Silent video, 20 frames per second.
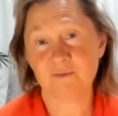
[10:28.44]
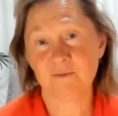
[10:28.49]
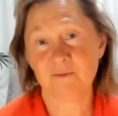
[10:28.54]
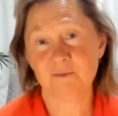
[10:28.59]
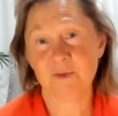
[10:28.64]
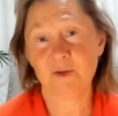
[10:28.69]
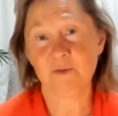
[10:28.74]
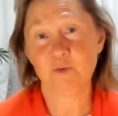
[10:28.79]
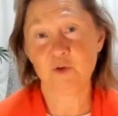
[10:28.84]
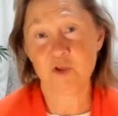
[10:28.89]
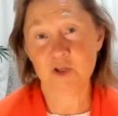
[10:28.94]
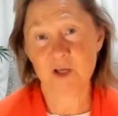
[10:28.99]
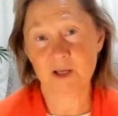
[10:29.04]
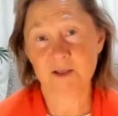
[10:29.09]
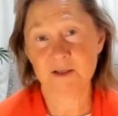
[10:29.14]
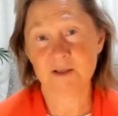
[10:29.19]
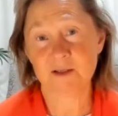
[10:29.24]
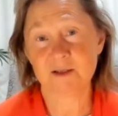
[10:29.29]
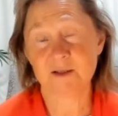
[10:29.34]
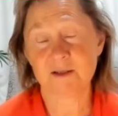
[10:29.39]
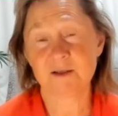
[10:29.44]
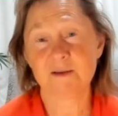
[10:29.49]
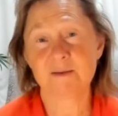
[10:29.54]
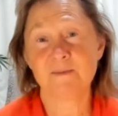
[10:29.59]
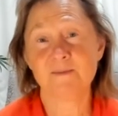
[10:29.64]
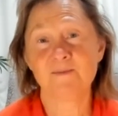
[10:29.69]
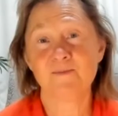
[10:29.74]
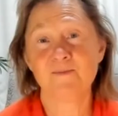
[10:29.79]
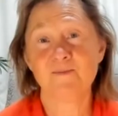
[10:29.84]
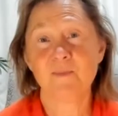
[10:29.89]
and for scientists
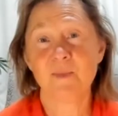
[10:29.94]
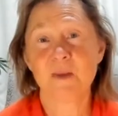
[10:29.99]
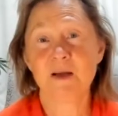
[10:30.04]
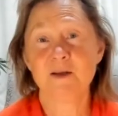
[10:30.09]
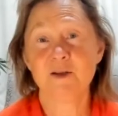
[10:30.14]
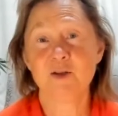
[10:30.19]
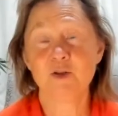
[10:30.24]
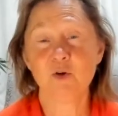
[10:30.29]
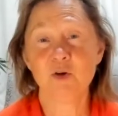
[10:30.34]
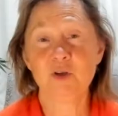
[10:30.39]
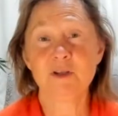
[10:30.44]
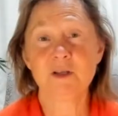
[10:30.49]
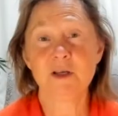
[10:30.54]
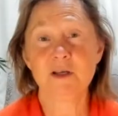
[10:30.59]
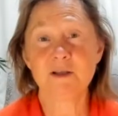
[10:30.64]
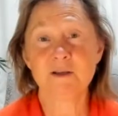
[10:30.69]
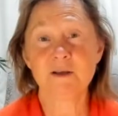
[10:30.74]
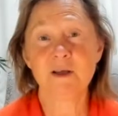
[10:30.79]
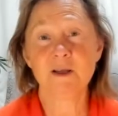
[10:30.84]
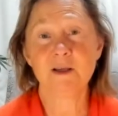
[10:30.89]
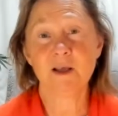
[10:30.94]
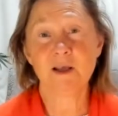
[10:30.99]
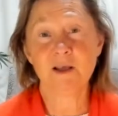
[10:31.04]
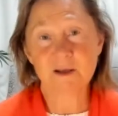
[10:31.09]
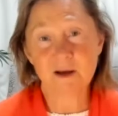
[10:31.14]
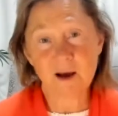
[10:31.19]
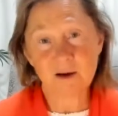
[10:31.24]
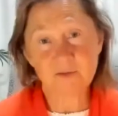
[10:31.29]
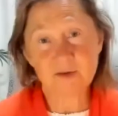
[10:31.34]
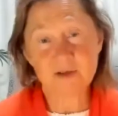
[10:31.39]
so it's, it, it, it
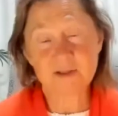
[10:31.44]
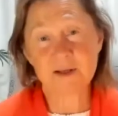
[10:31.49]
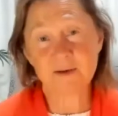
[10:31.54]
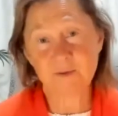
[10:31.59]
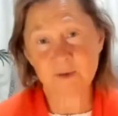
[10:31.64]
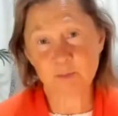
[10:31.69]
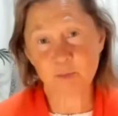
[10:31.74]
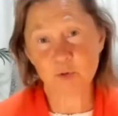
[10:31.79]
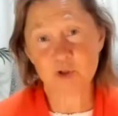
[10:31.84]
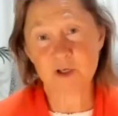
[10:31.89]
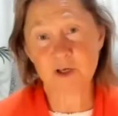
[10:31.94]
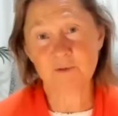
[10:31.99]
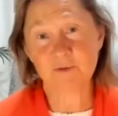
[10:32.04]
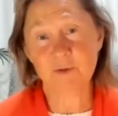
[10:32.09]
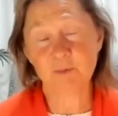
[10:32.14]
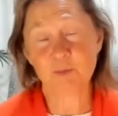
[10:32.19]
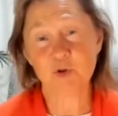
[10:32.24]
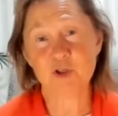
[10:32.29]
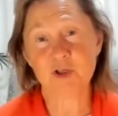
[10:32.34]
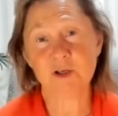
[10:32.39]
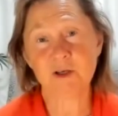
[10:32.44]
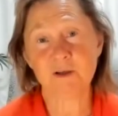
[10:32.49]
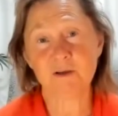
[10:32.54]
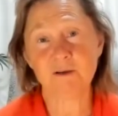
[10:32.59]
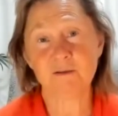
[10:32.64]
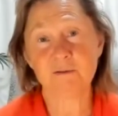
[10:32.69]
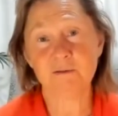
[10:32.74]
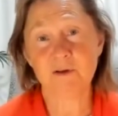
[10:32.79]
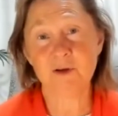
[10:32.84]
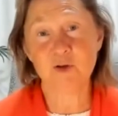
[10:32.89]
covers everybody. Everybody
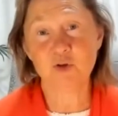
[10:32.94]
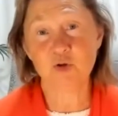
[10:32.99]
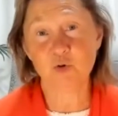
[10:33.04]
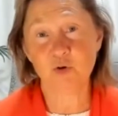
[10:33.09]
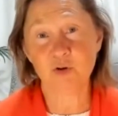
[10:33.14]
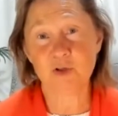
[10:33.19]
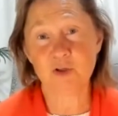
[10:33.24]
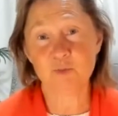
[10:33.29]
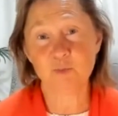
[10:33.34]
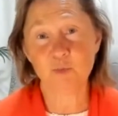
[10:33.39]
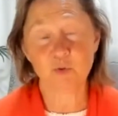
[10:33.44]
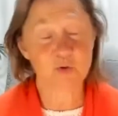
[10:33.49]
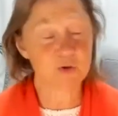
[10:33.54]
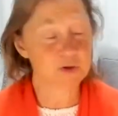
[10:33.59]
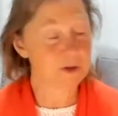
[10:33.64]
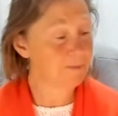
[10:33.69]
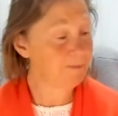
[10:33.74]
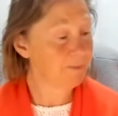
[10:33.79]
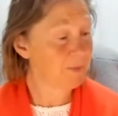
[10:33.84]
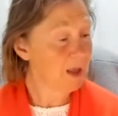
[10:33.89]
can enjoy these books.